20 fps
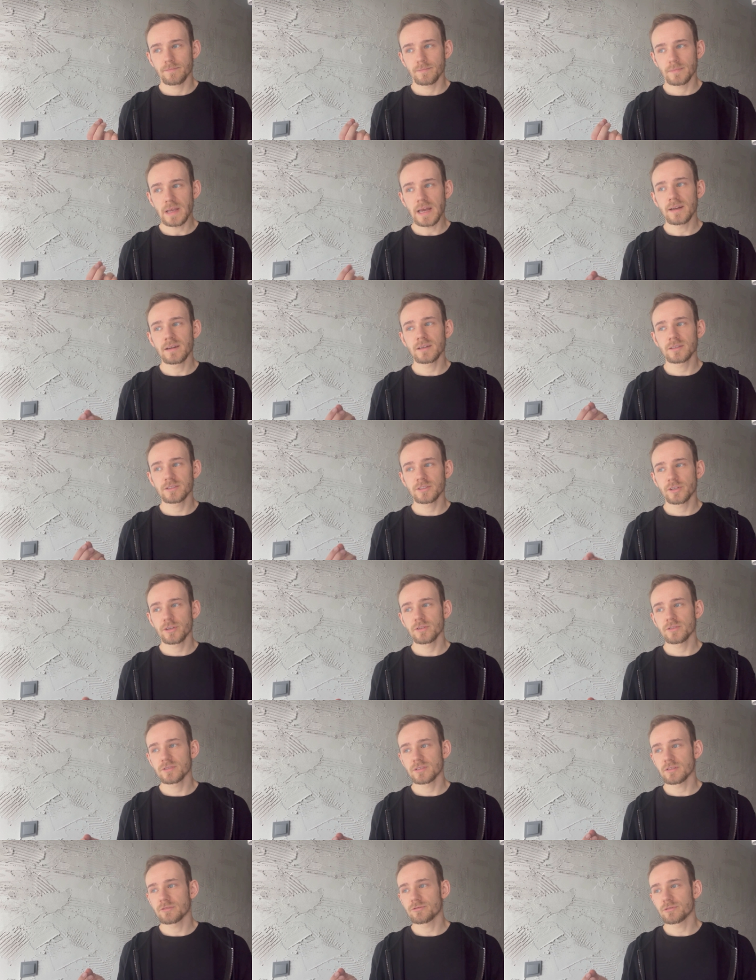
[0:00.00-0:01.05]
And
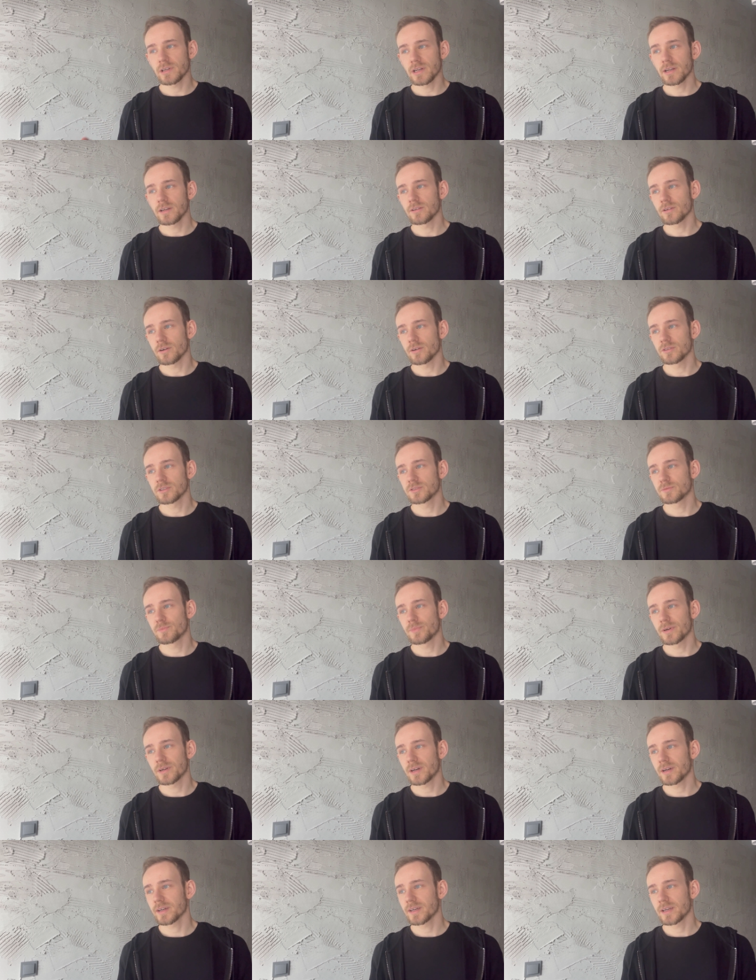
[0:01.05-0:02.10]
excuse the drilling noise, but
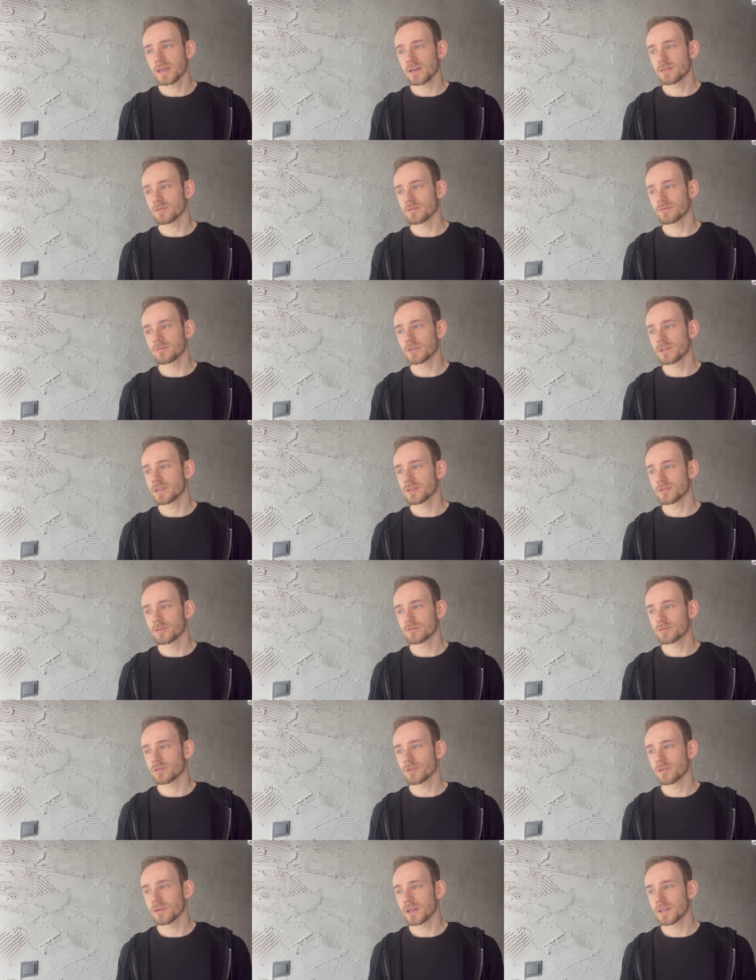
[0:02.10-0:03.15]
I cannot really
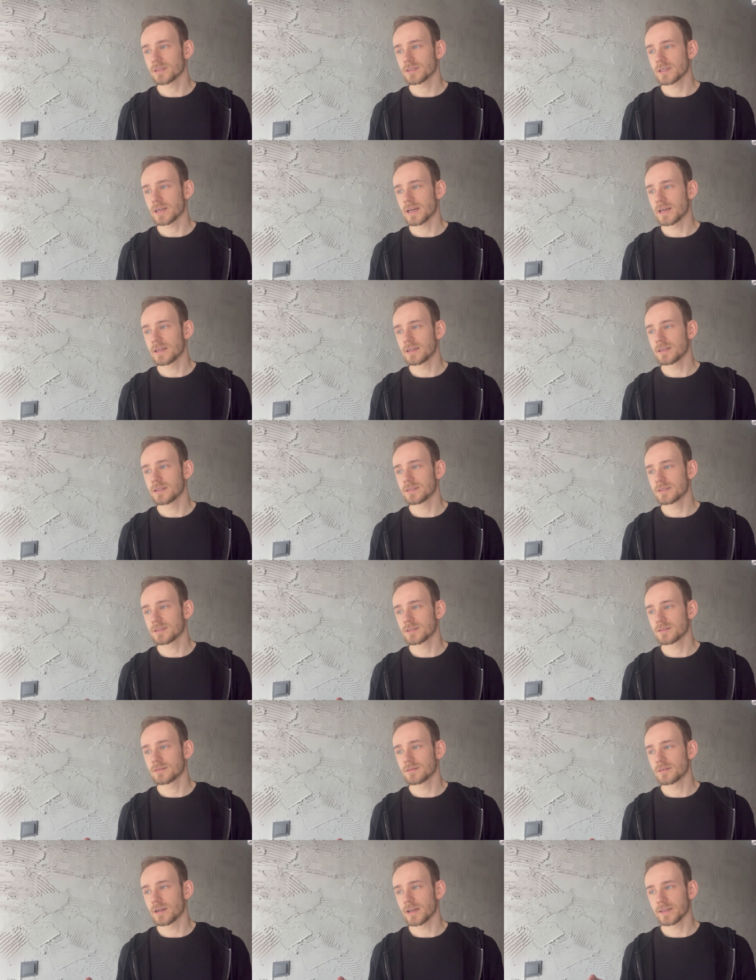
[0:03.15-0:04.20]
control it, and it,
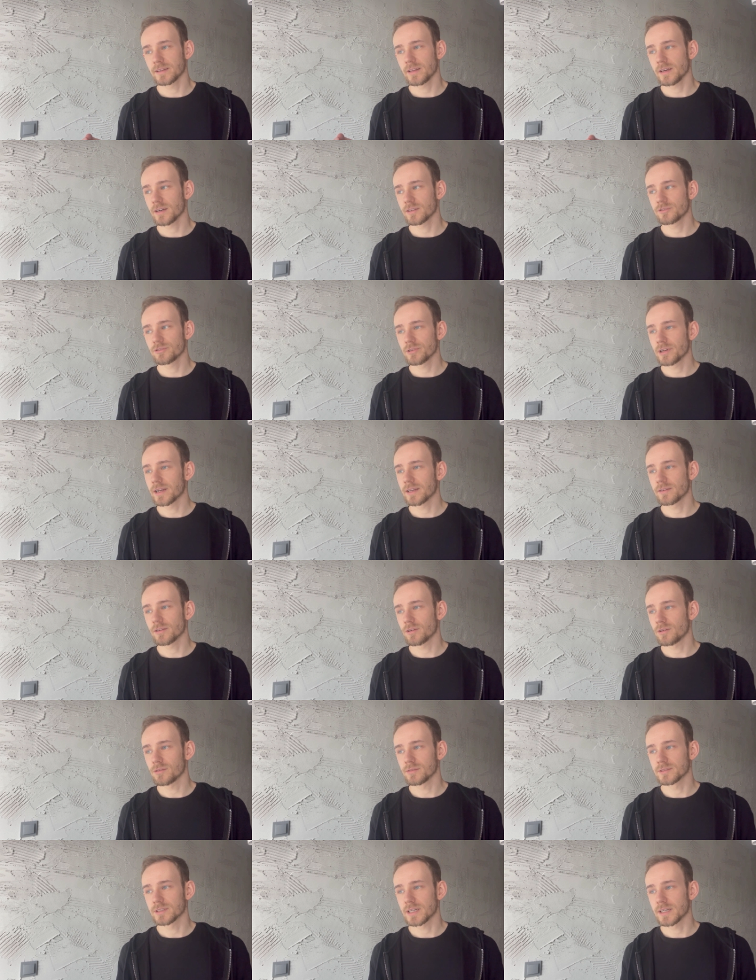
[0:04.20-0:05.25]
like, they are drilling the
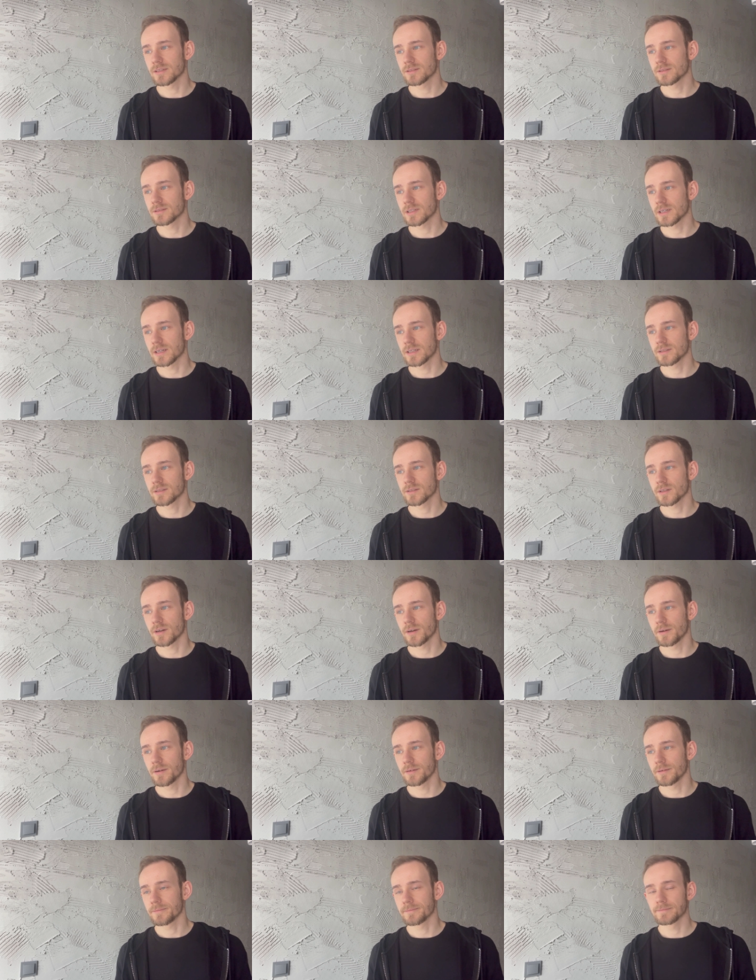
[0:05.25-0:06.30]
whole day today,
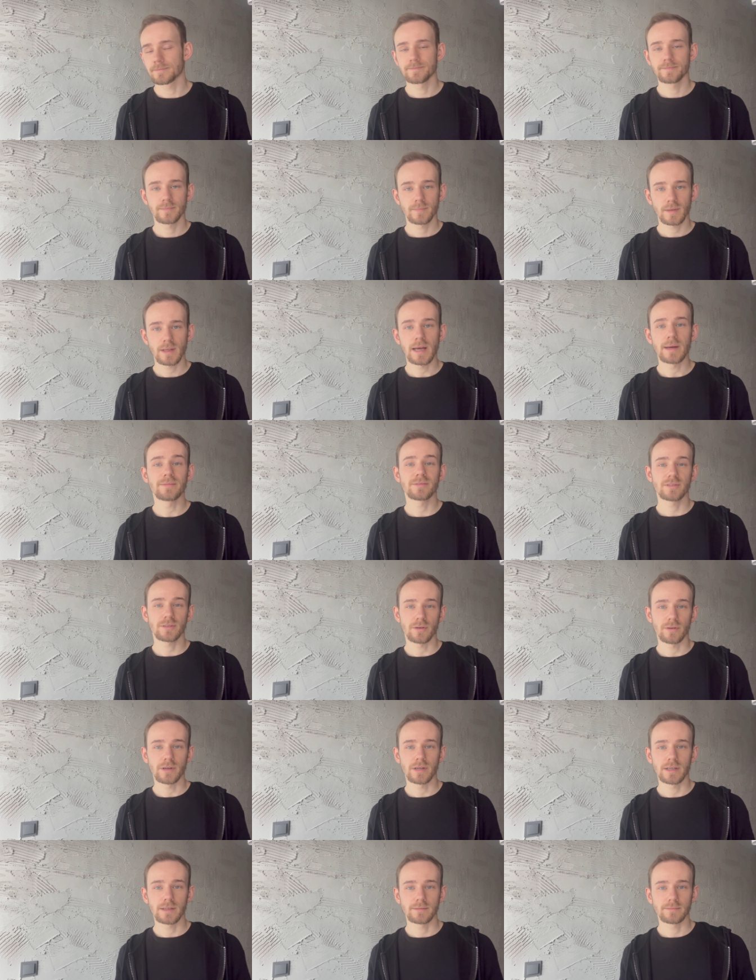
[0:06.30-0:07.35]
so I'm
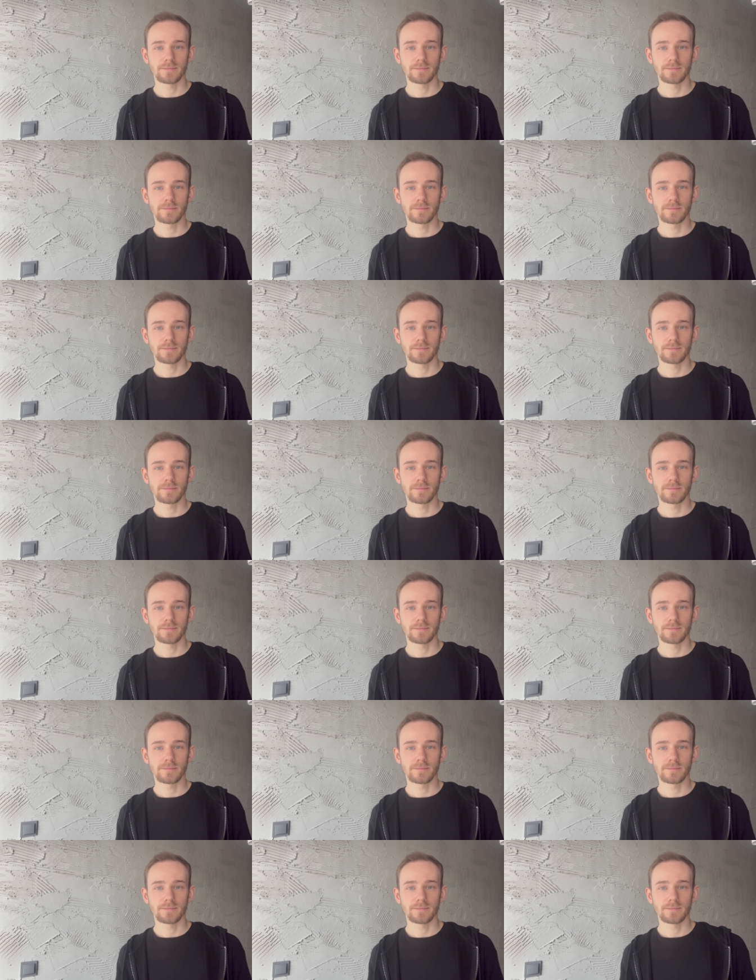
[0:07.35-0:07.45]
sorry.